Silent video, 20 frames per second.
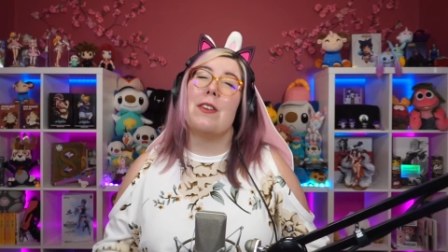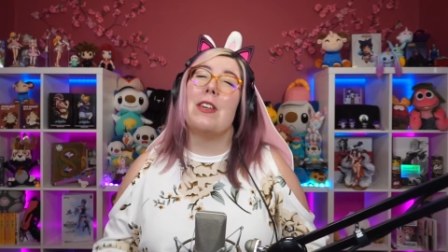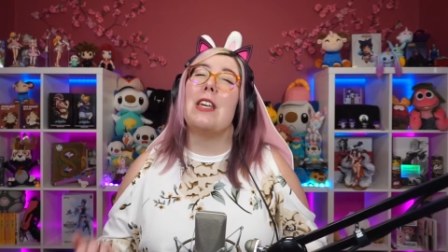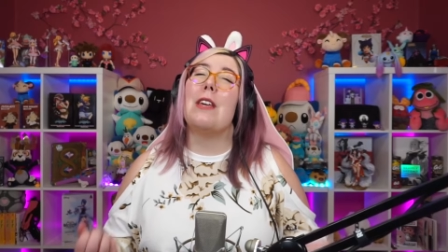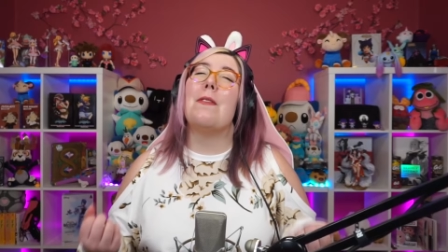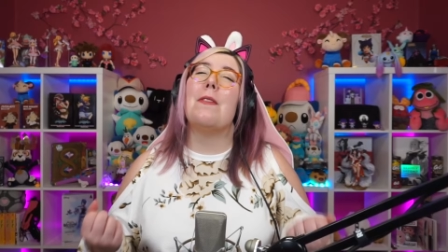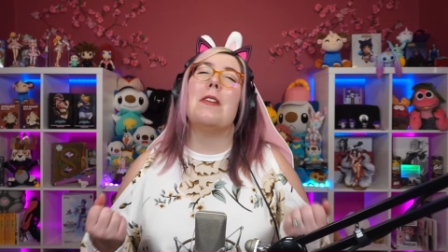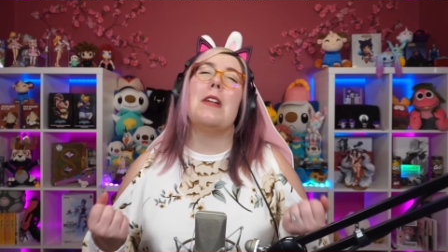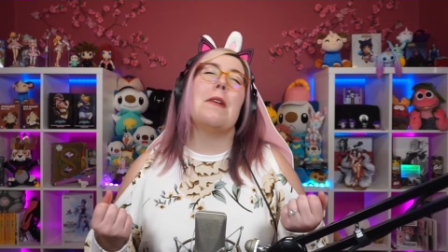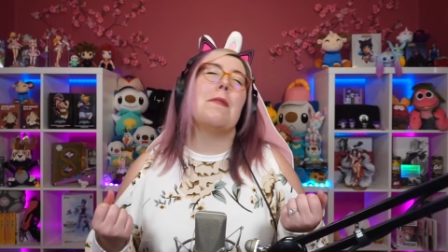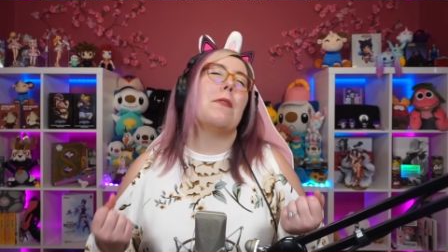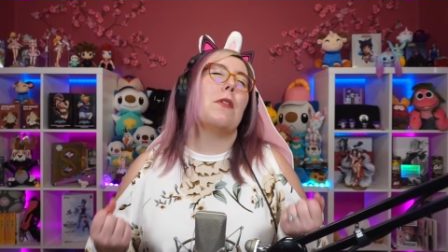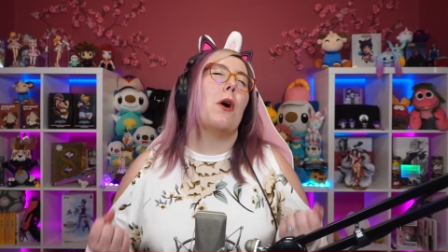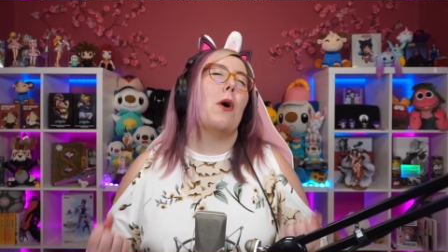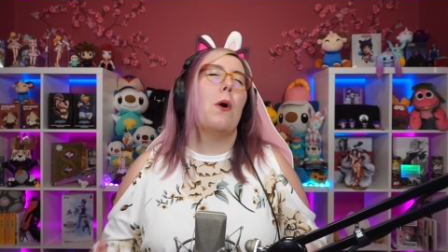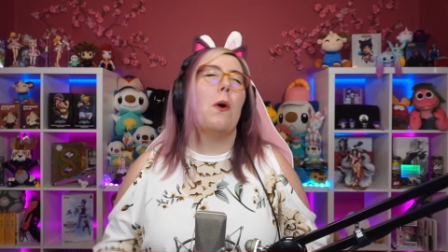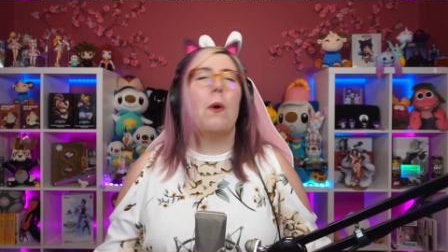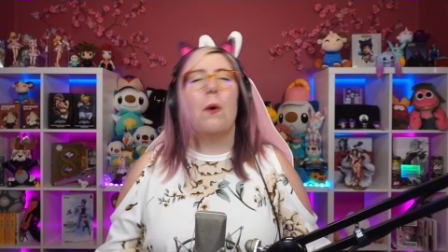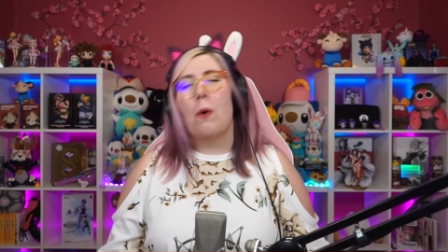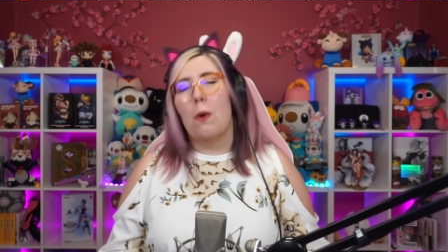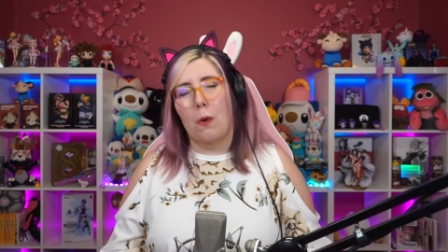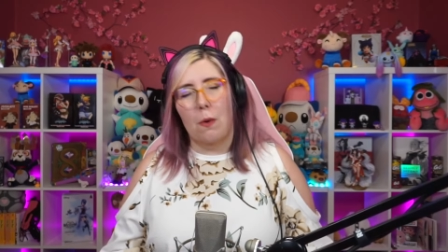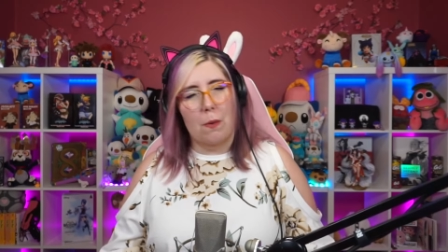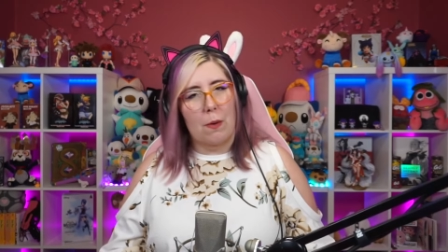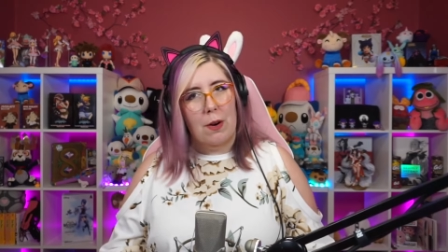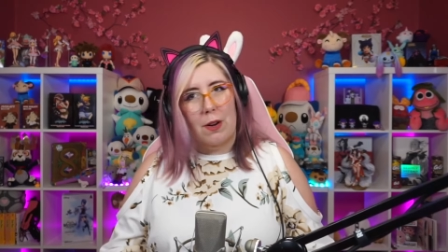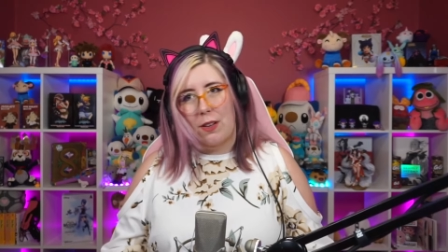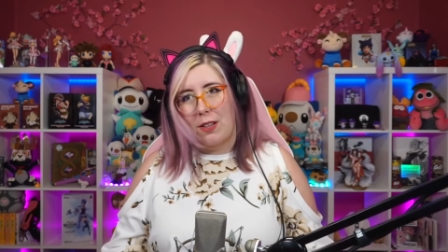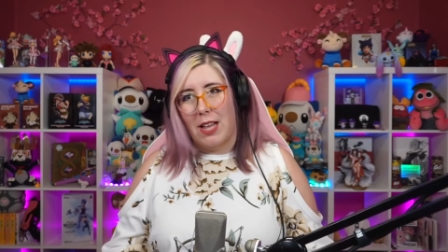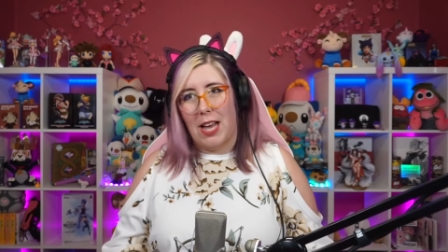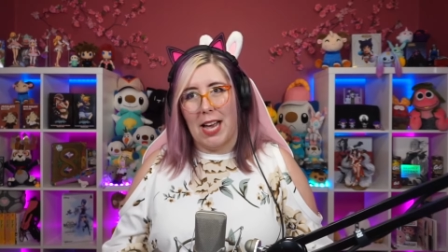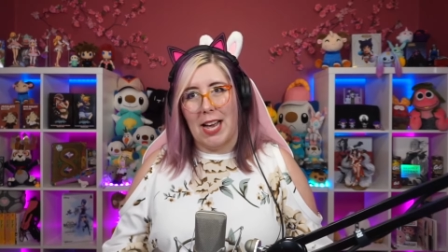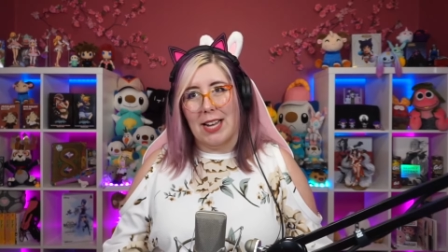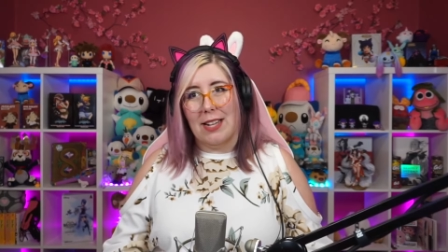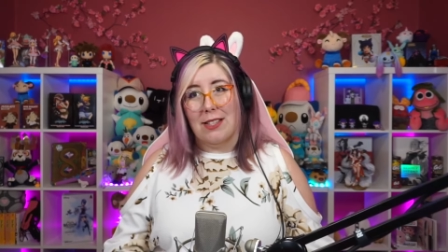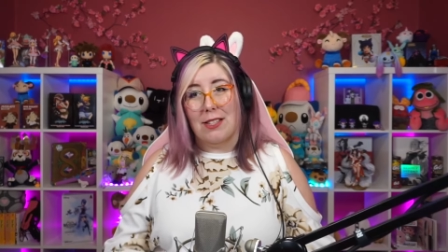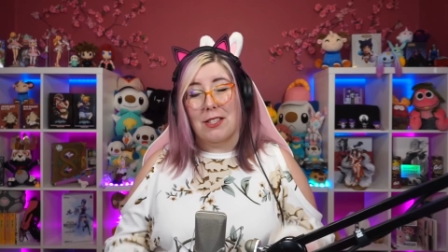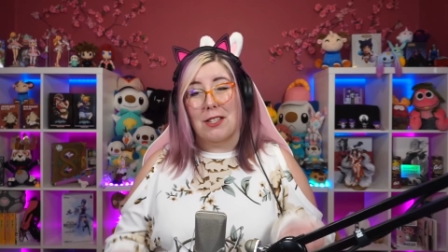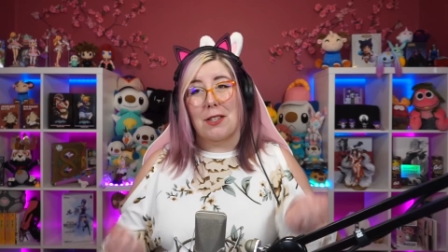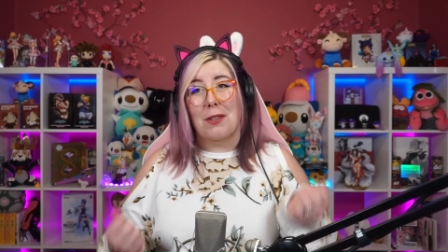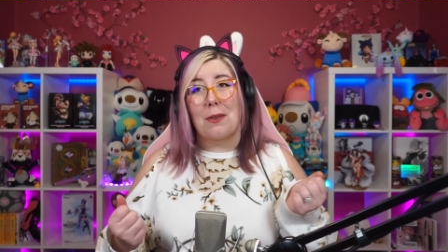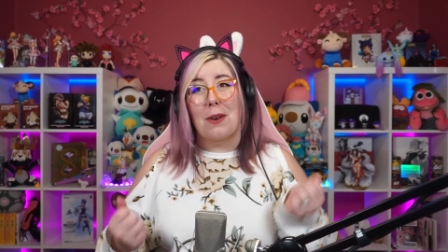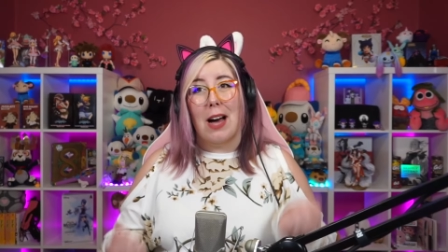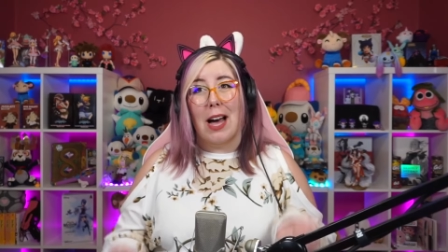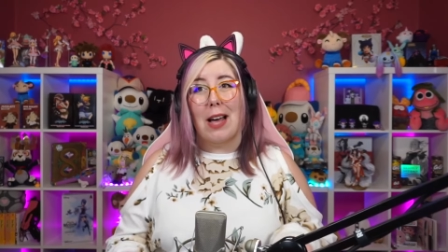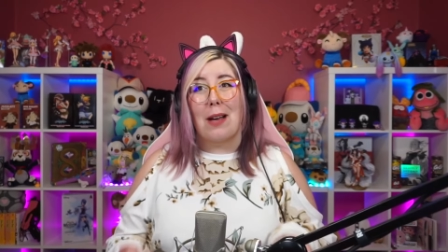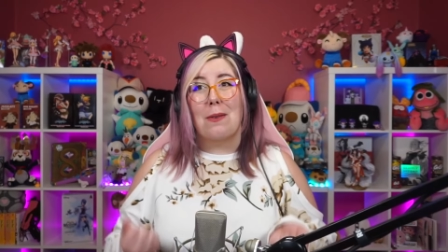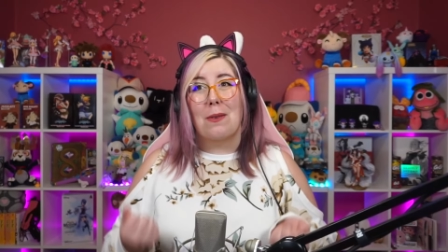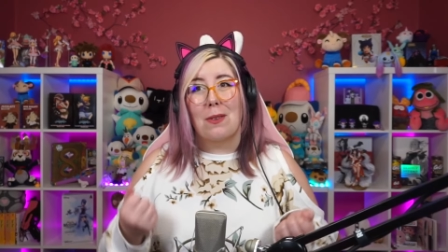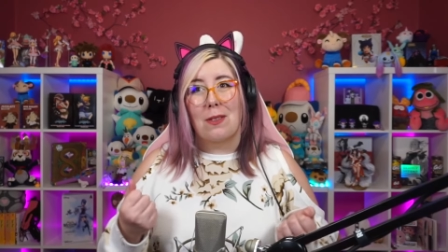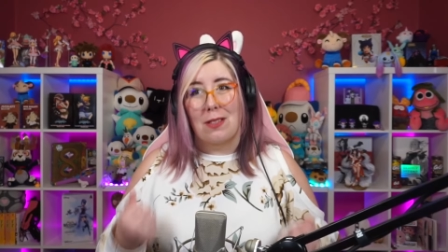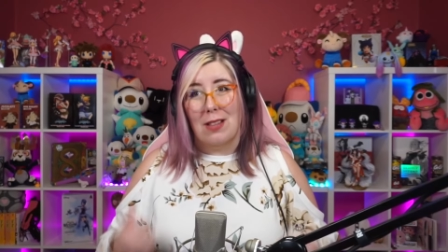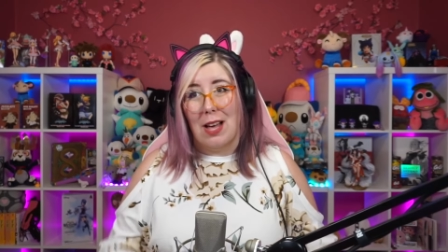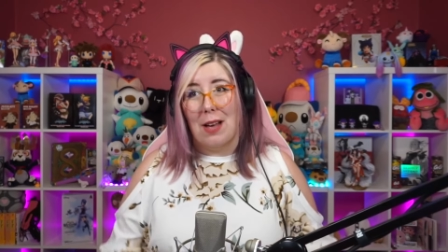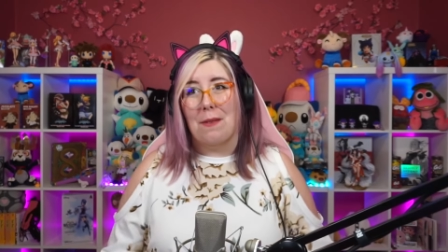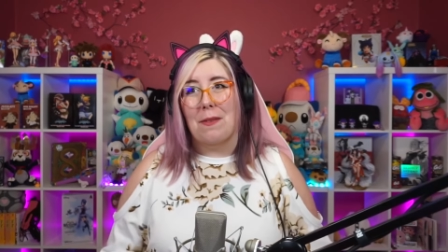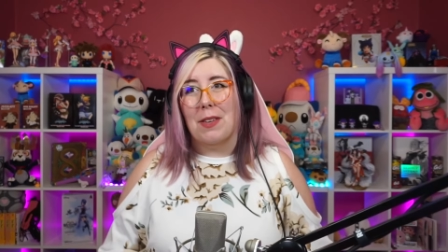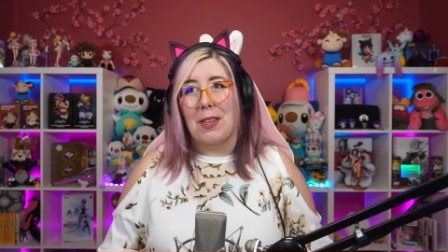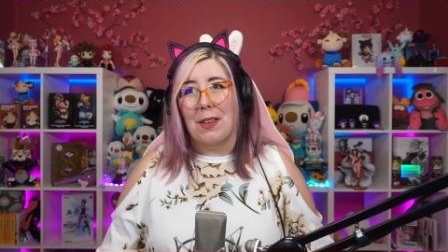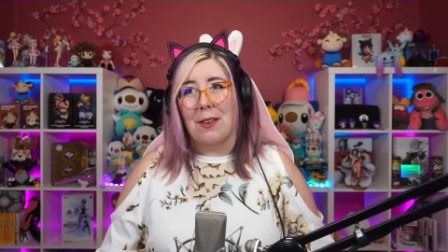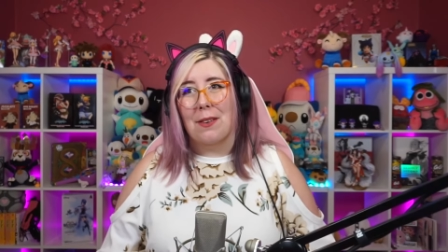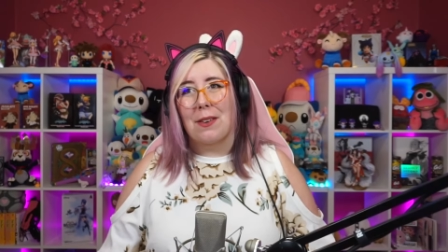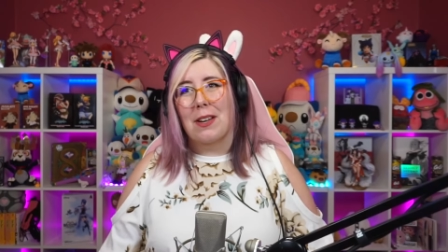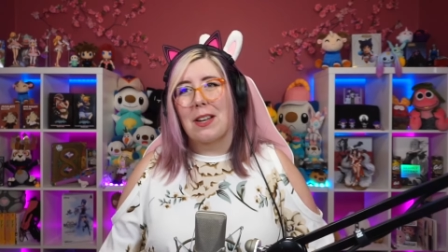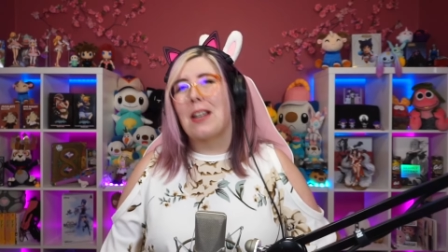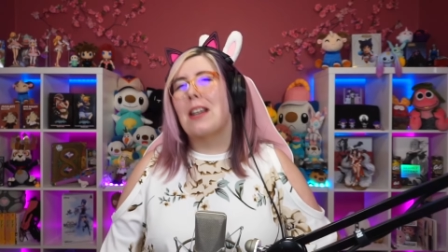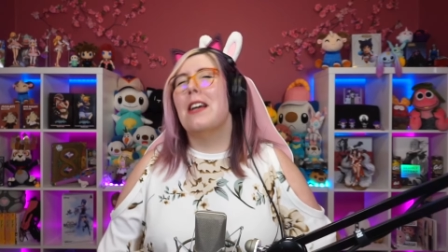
Even if the whole world hates you, I will love you.